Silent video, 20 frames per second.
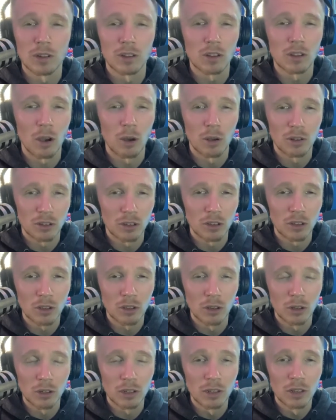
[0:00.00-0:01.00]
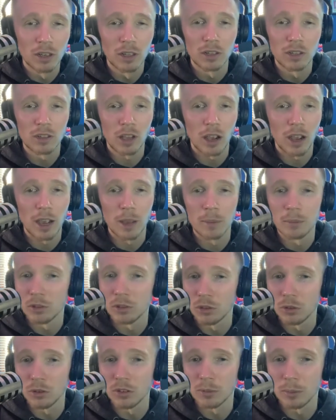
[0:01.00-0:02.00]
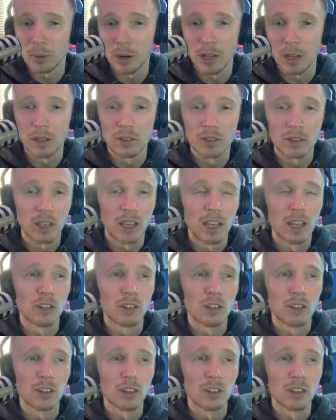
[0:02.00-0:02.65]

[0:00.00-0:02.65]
It's always a good time to experience.